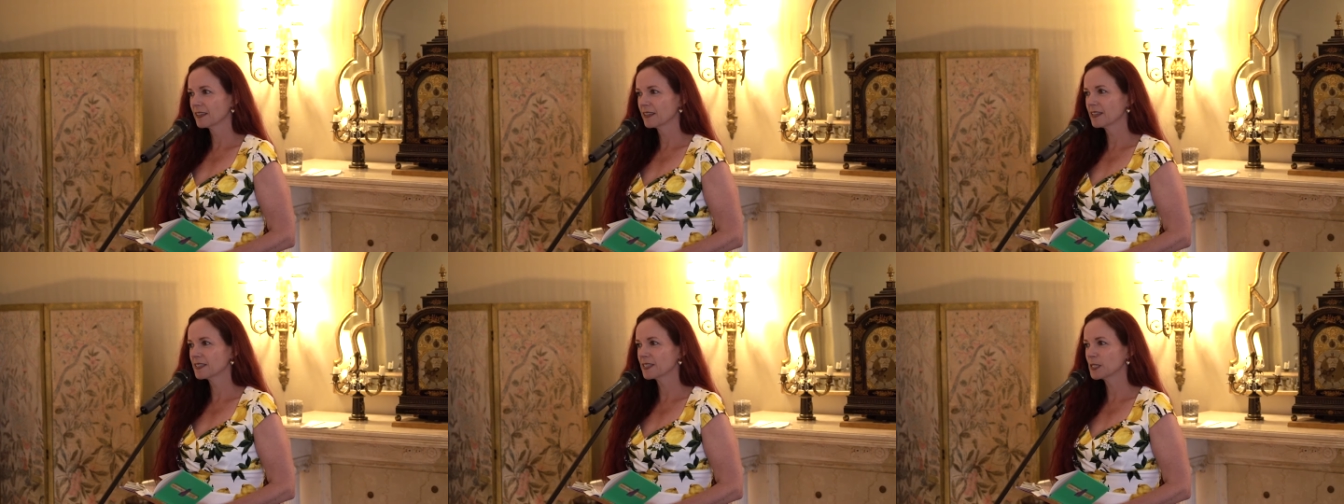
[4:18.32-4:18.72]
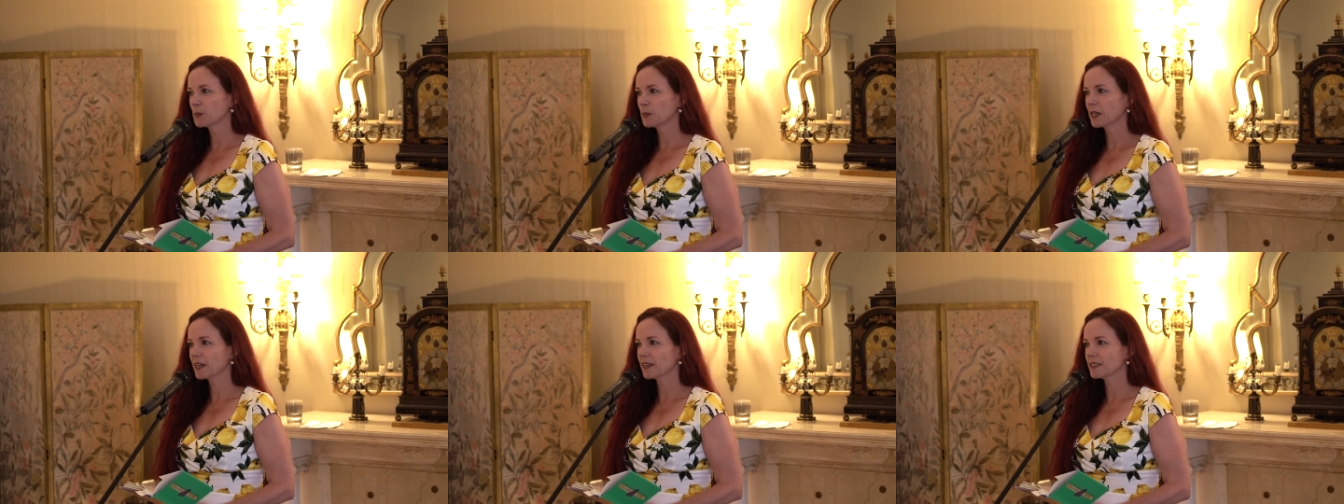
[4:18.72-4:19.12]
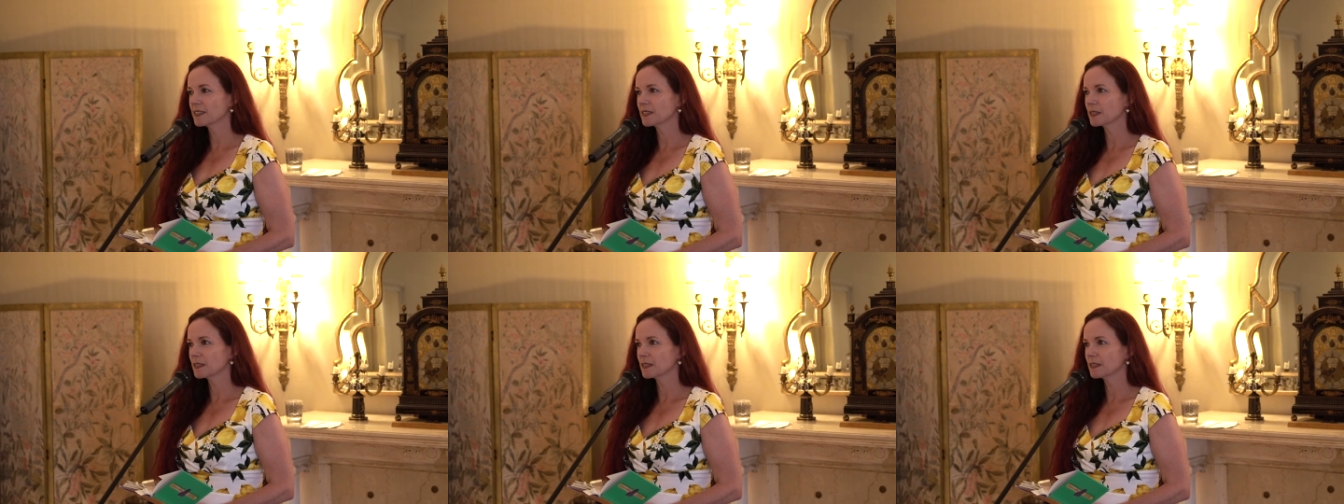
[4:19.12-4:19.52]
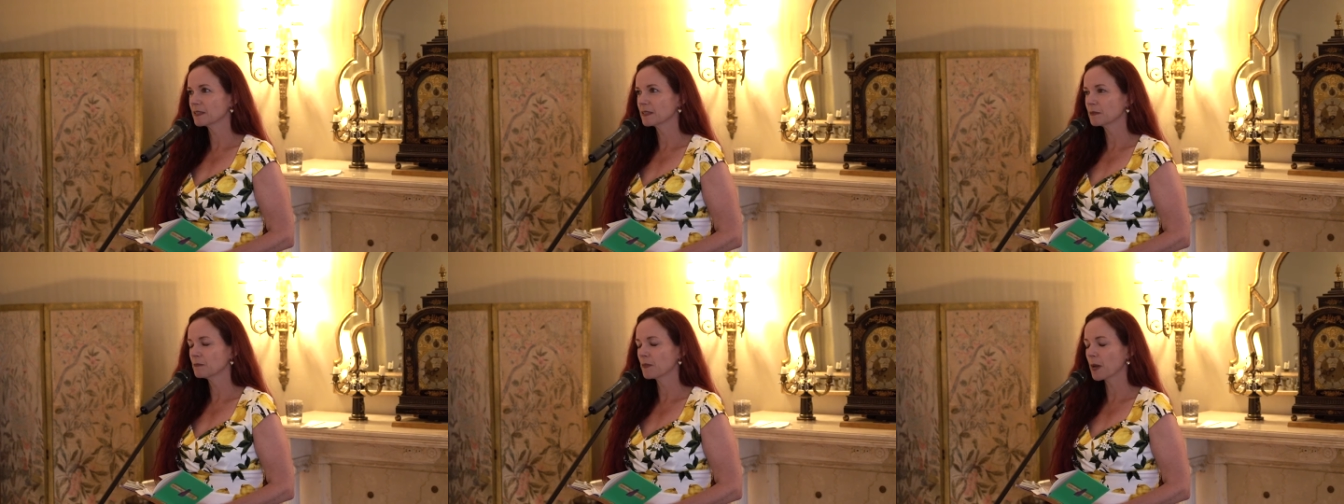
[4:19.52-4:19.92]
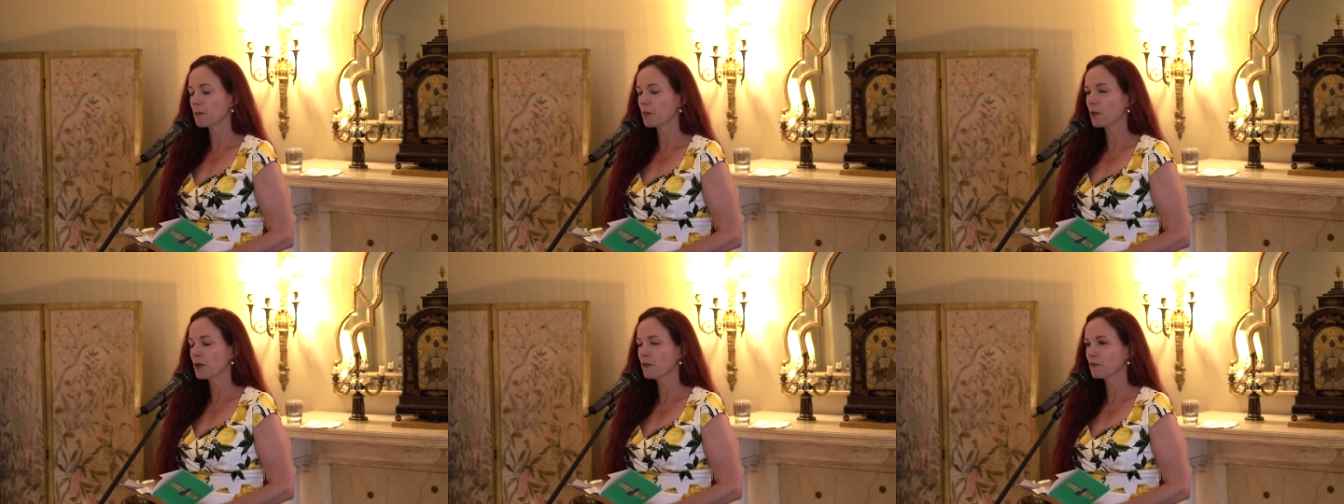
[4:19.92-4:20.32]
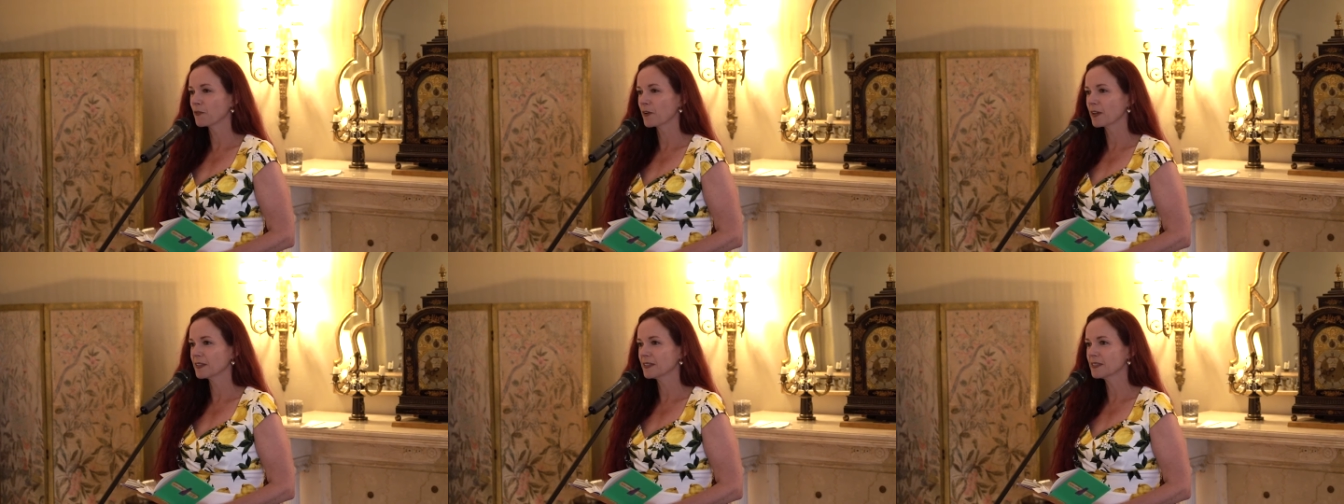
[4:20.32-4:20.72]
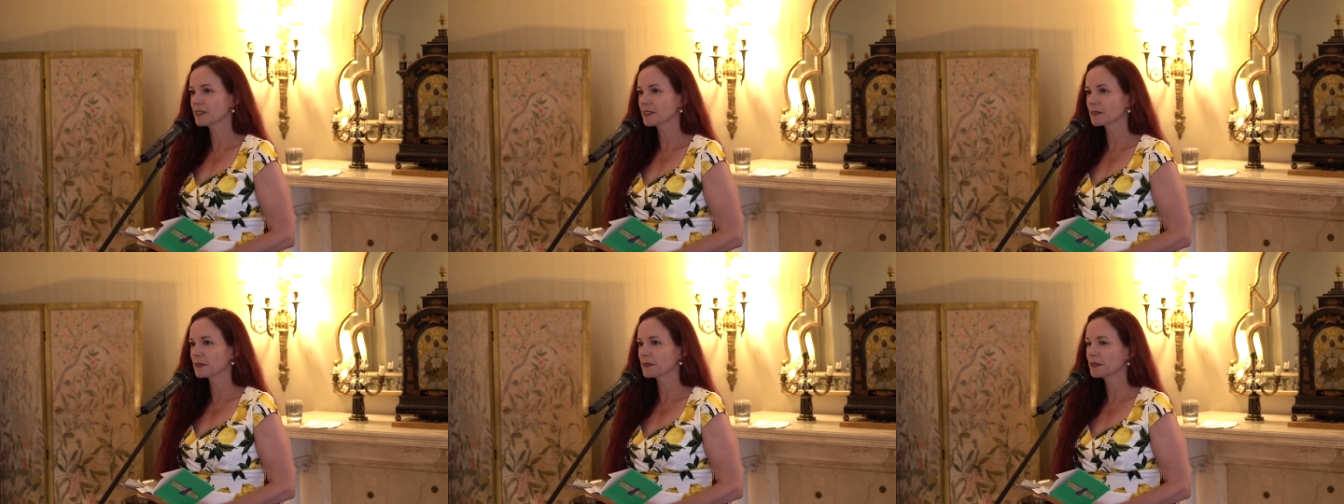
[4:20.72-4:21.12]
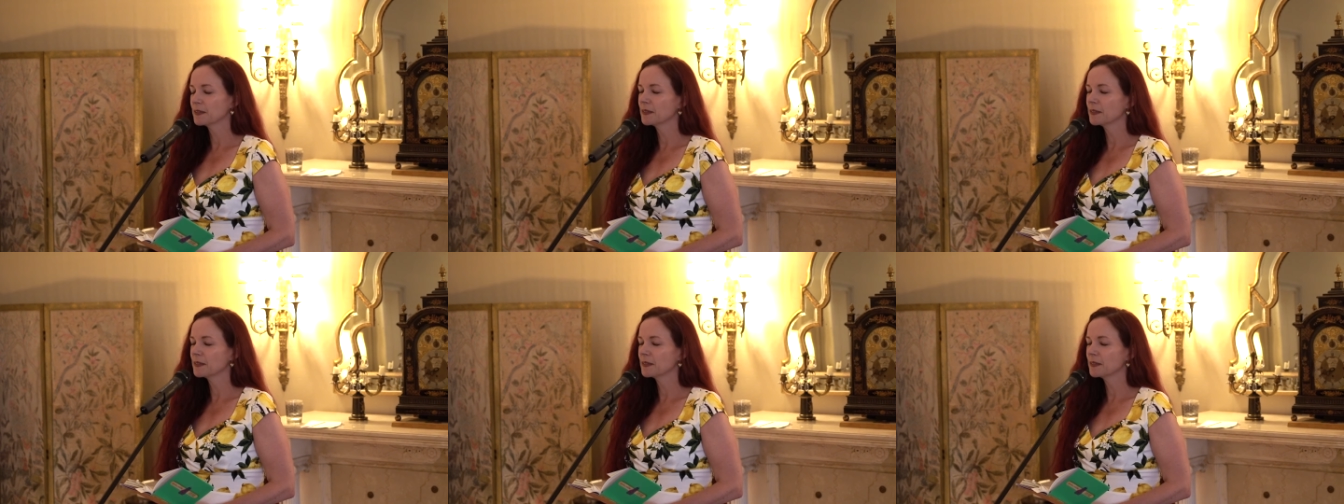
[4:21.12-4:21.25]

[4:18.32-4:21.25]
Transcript: This is because my boyfriend,